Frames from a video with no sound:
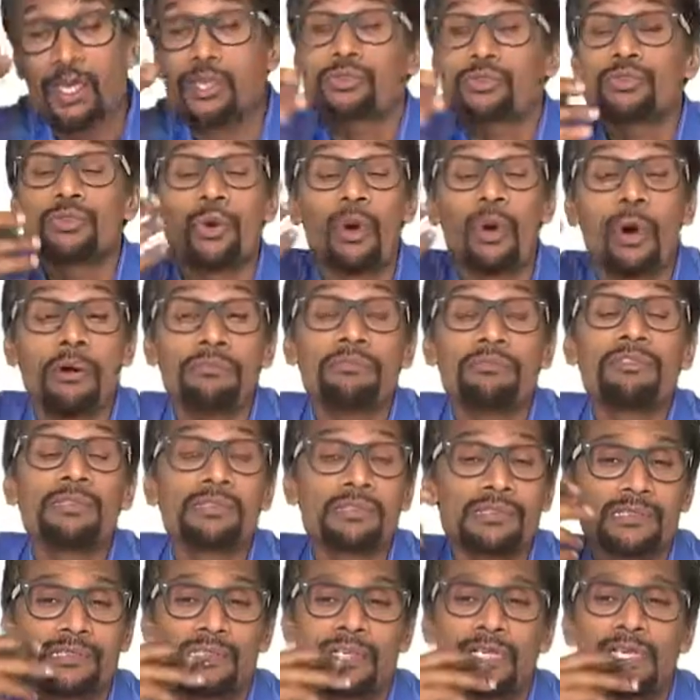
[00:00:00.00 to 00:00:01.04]
So
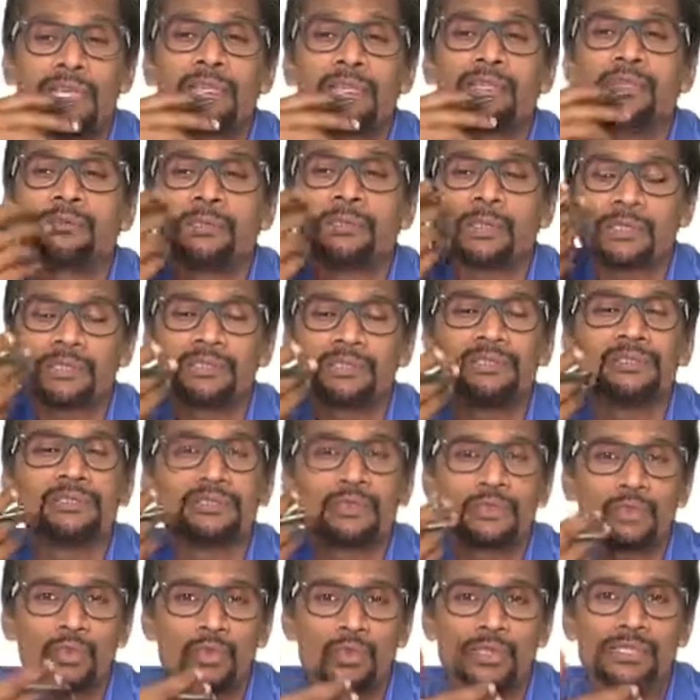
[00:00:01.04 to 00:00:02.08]
obviously, the person
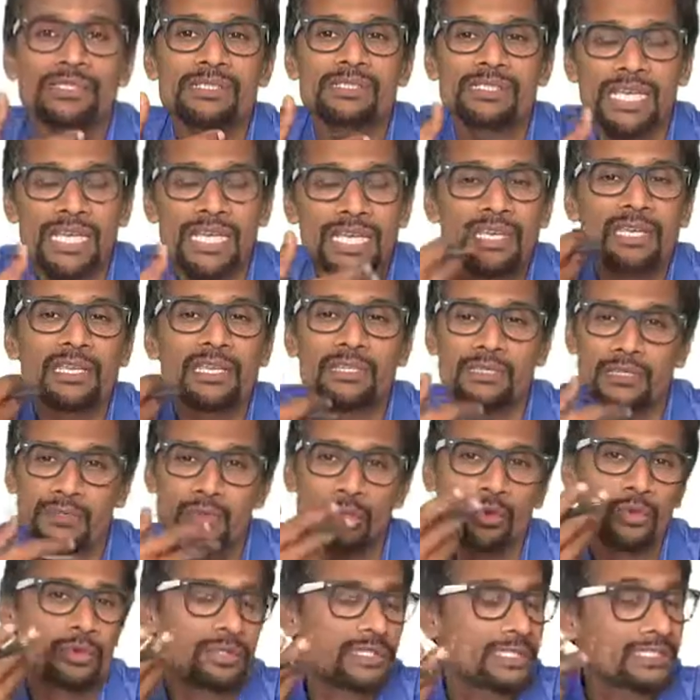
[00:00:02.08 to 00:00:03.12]
who is taking a
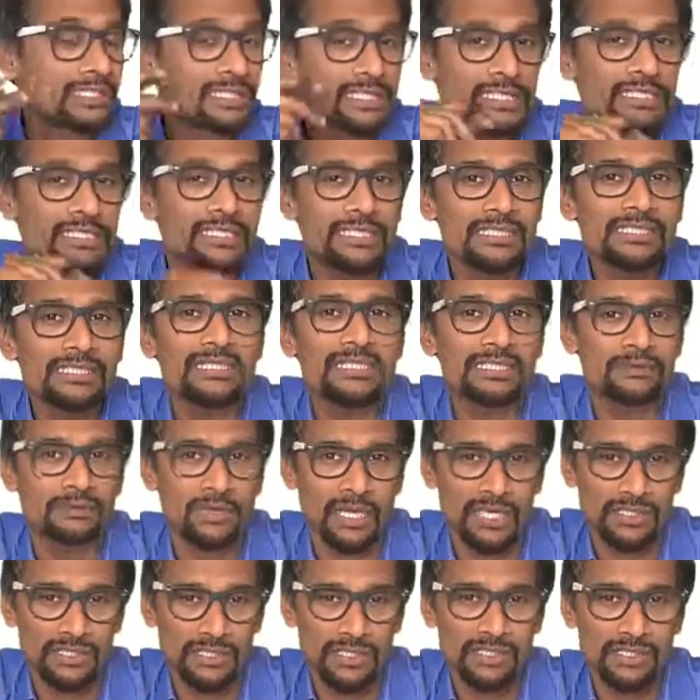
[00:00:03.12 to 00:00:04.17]
loan is at a
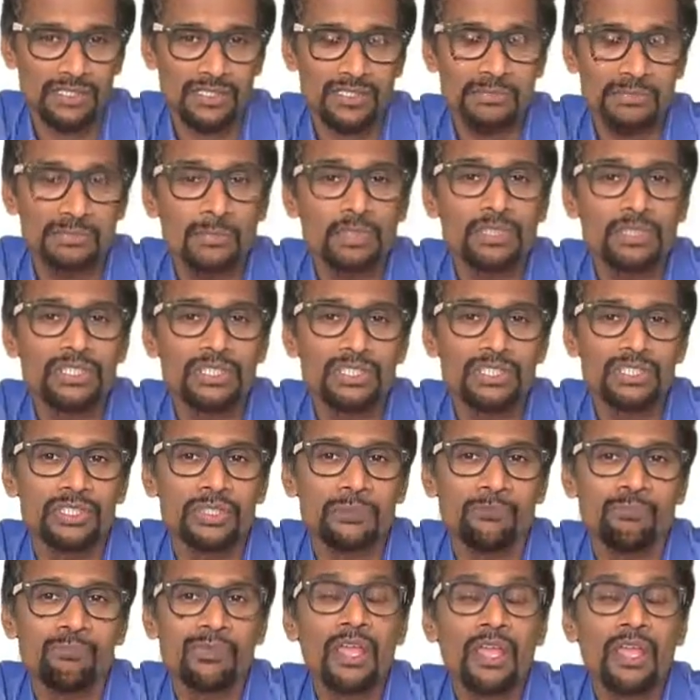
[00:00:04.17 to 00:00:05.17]
disadvantageous position.